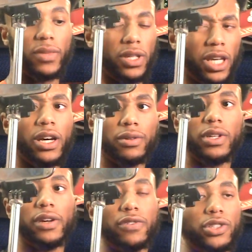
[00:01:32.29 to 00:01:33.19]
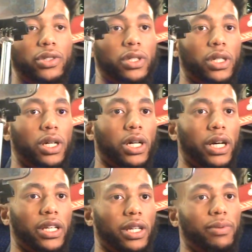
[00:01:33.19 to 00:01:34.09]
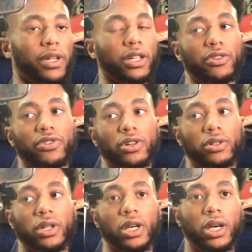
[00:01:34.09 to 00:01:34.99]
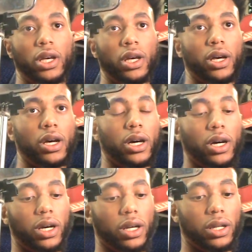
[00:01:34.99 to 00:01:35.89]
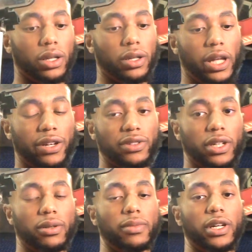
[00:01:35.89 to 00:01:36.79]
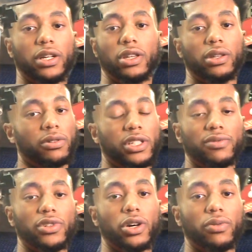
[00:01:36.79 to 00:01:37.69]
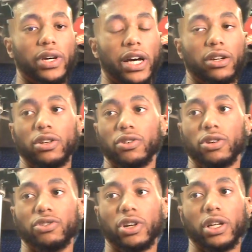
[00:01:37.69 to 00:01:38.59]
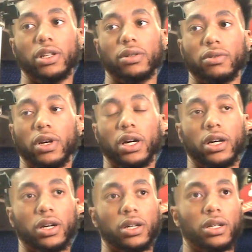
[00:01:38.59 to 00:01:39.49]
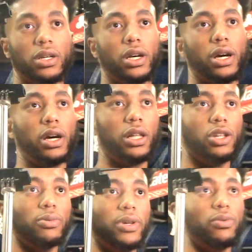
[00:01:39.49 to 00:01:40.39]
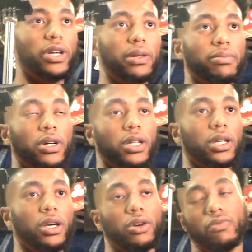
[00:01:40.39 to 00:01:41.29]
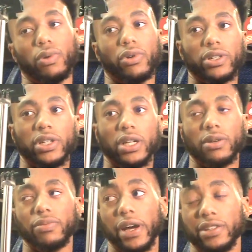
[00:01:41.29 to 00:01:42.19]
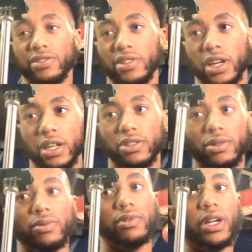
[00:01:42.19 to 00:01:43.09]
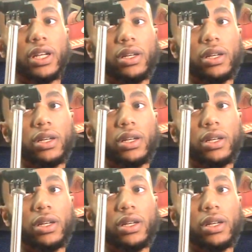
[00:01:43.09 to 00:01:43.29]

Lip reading: Yeah, for sure. I think they played low zone last game, and teams know we kind of struggled a little bit with it, but we worked on it in practice today. Should be ready.